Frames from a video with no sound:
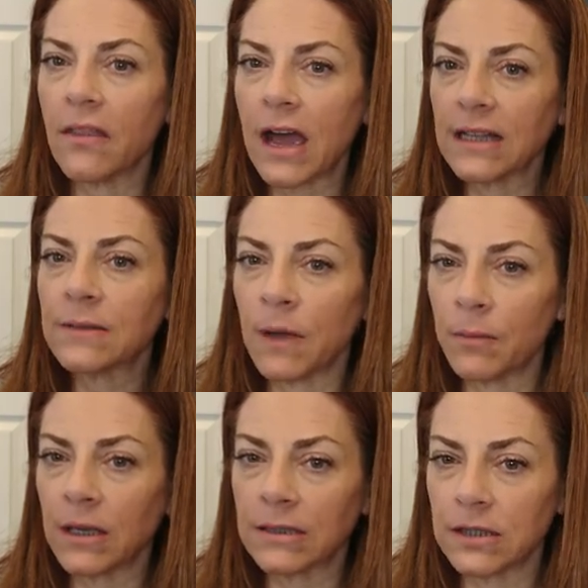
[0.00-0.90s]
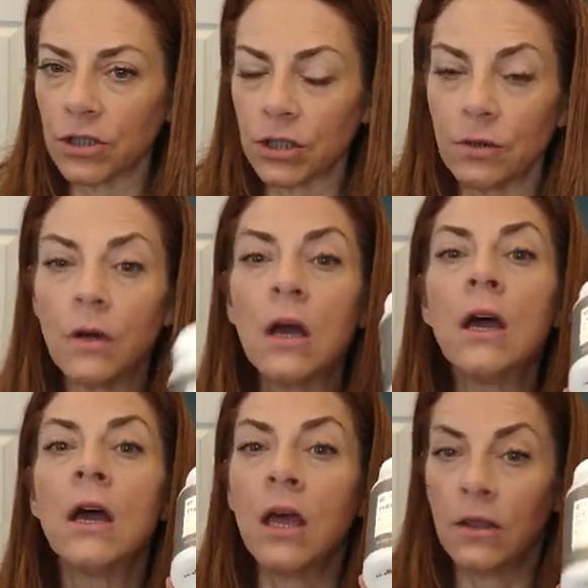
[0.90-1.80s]
that's my biggest issue.
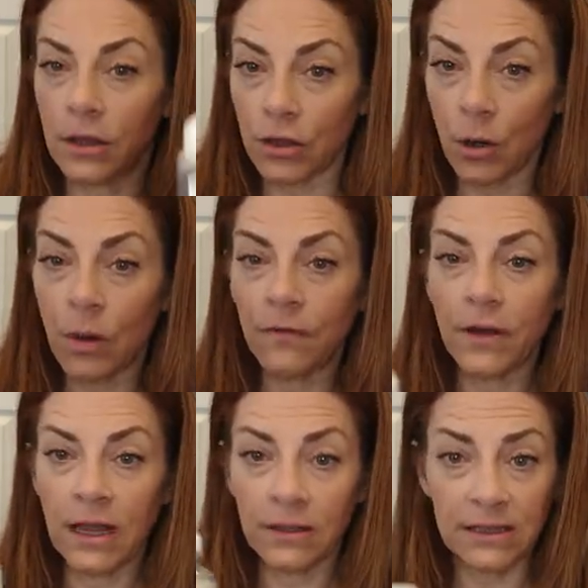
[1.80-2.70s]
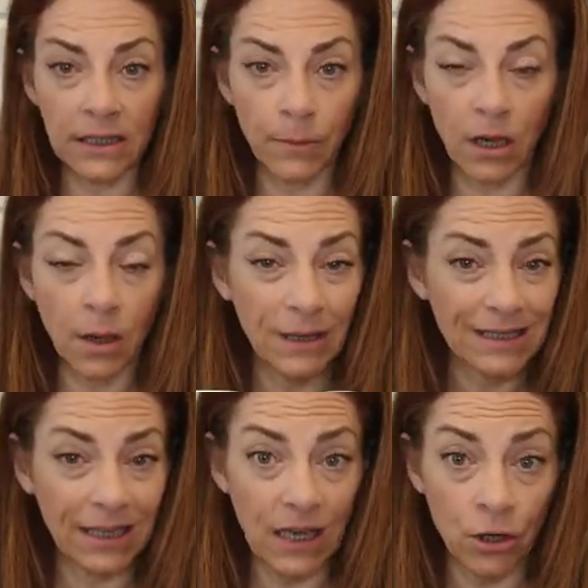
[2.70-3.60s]
The ThermoFight and the Slimming
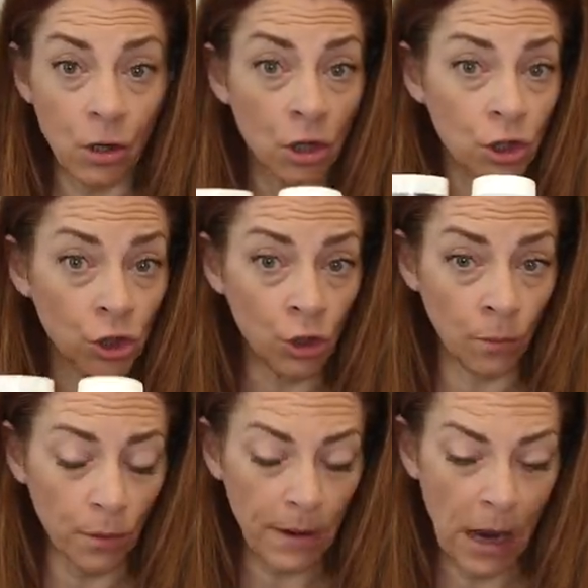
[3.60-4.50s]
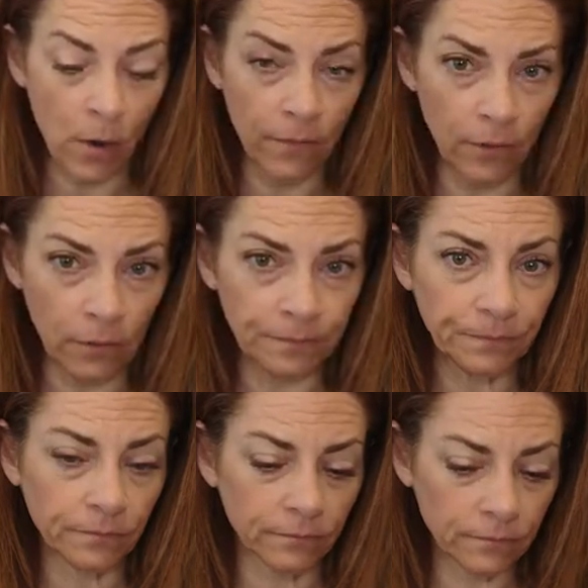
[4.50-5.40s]
Gummies together are super powerful.
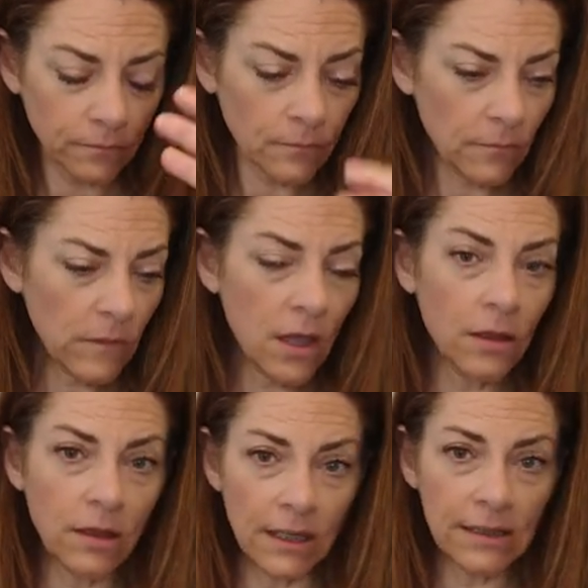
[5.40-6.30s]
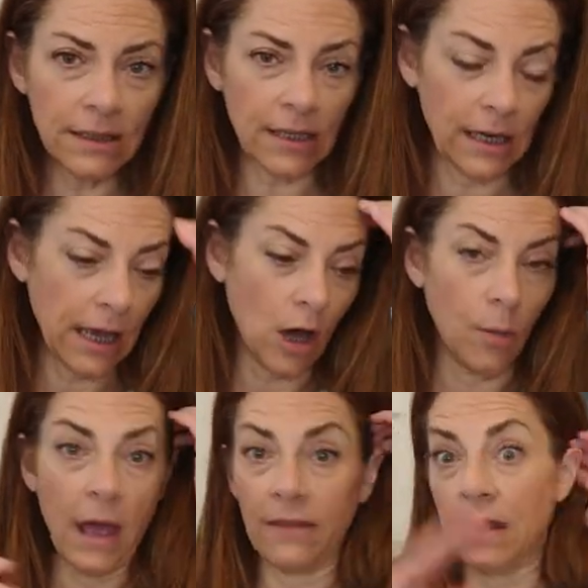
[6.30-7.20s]
This is going to
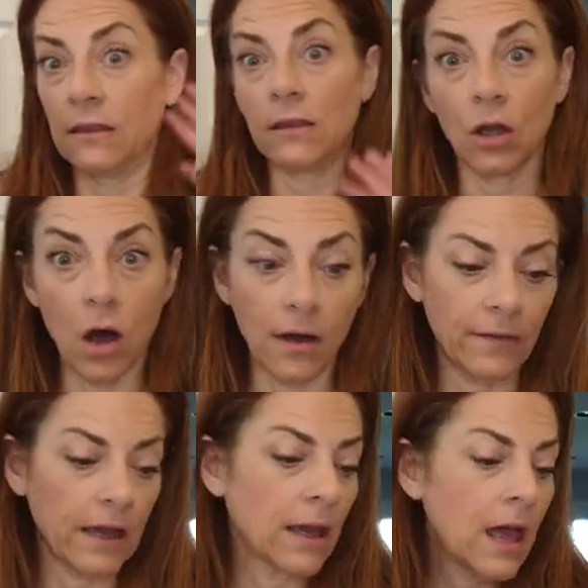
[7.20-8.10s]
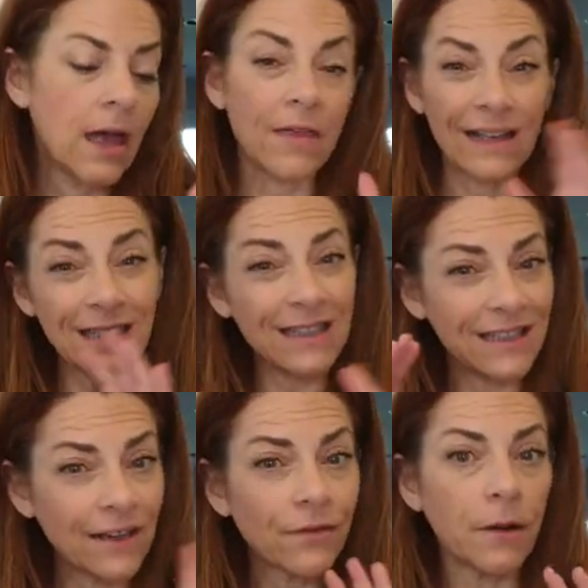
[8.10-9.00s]
help, and then the coffee. That's a
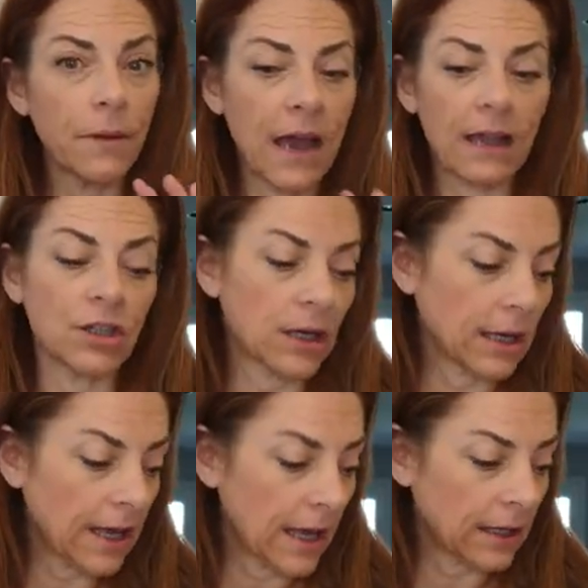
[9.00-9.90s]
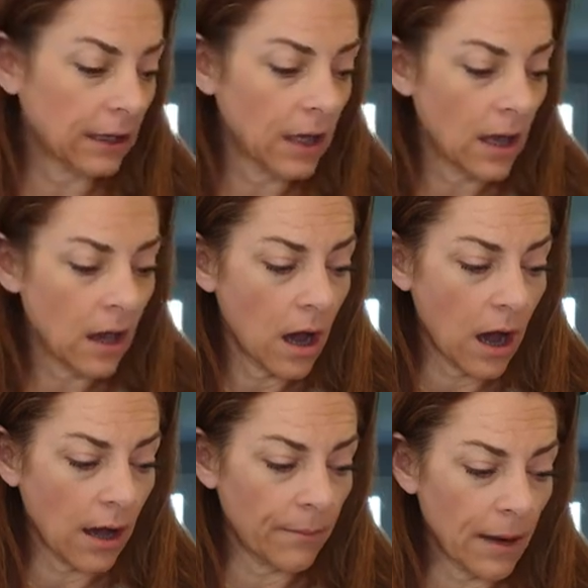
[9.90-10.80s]
different package. And again,
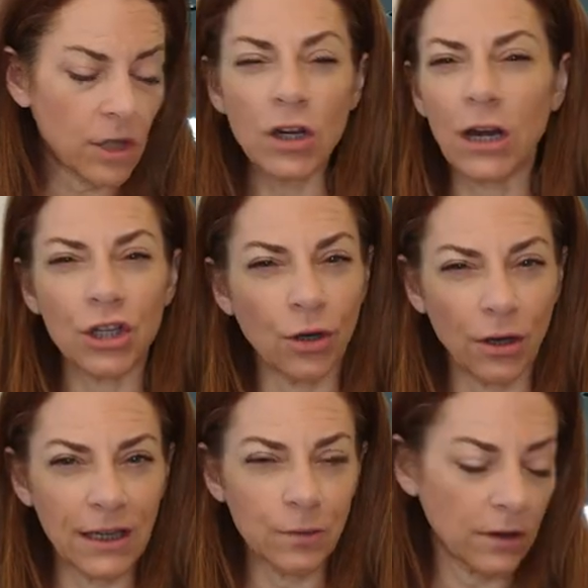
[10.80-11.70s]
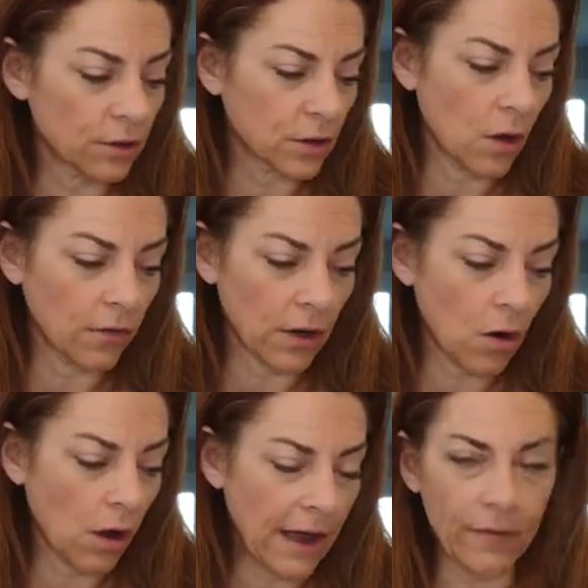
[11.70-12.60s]
um, I'm just trying to show you guys what there's
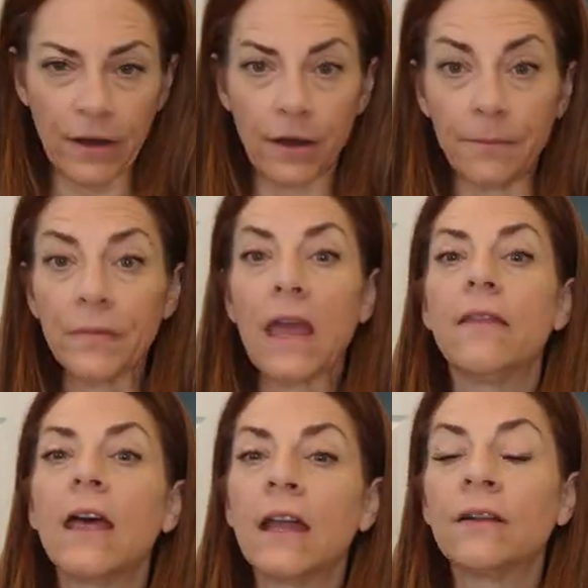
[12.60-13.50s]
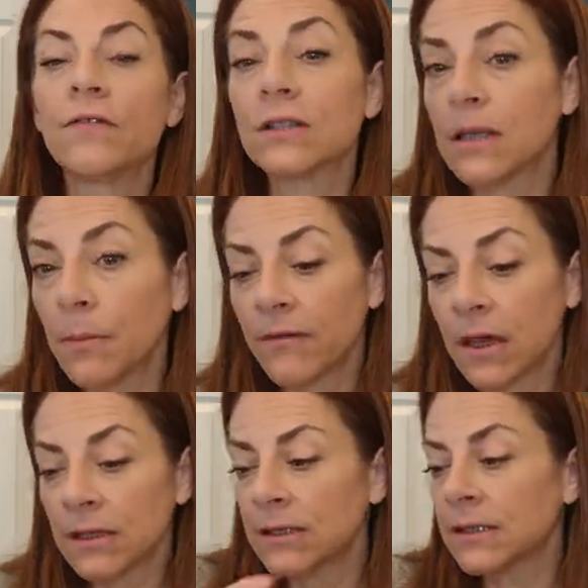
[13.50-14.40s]
they're all out there. And then for some of
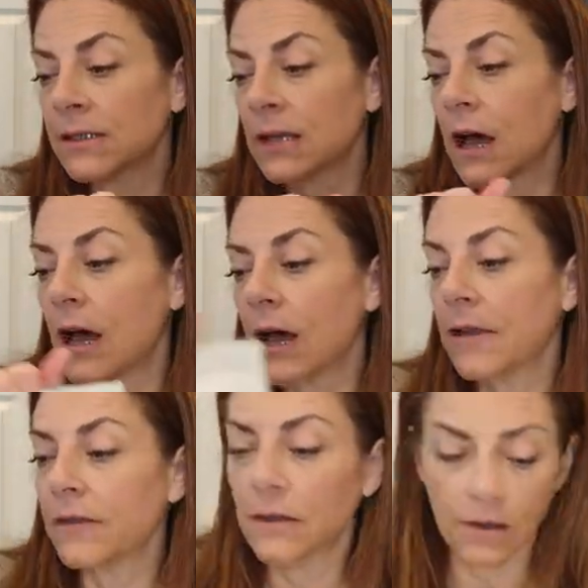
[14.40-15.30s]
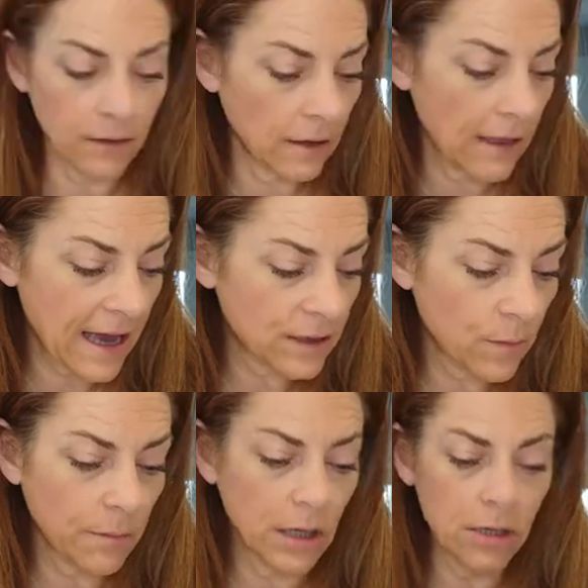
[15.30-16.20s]
us, uh, the, the, last
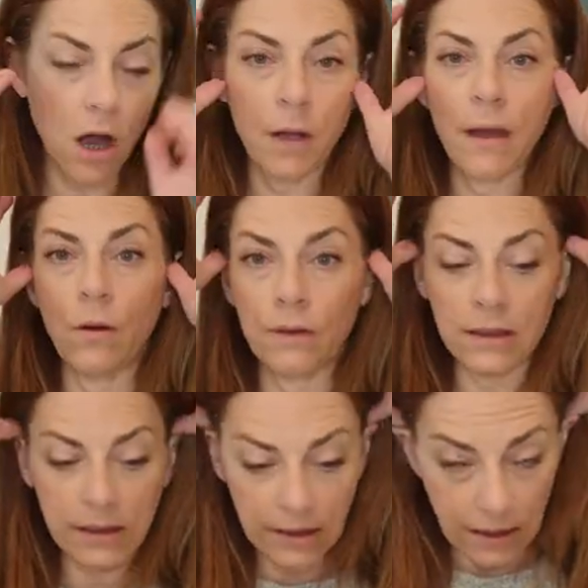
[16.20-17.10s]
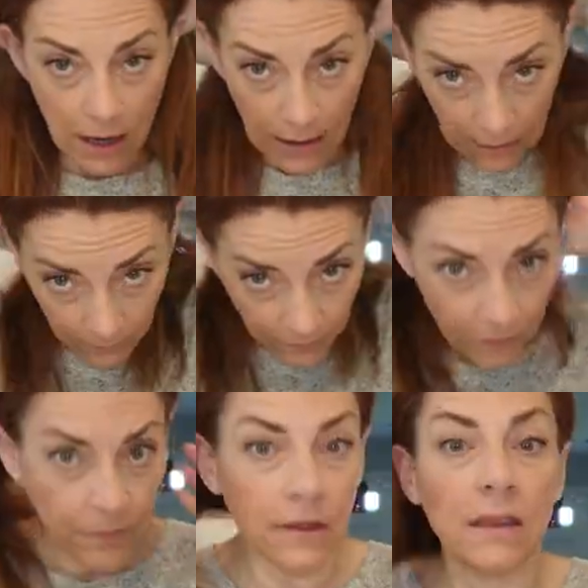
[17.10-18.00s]
one I'm going to talk about with uh,
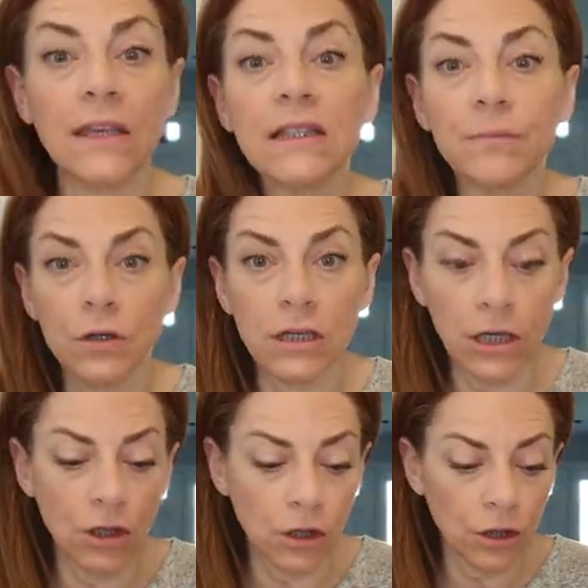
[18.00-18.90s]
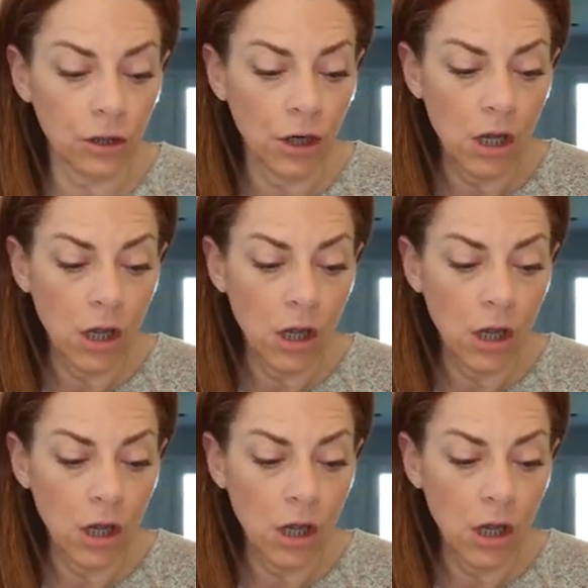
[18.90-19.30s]
this particular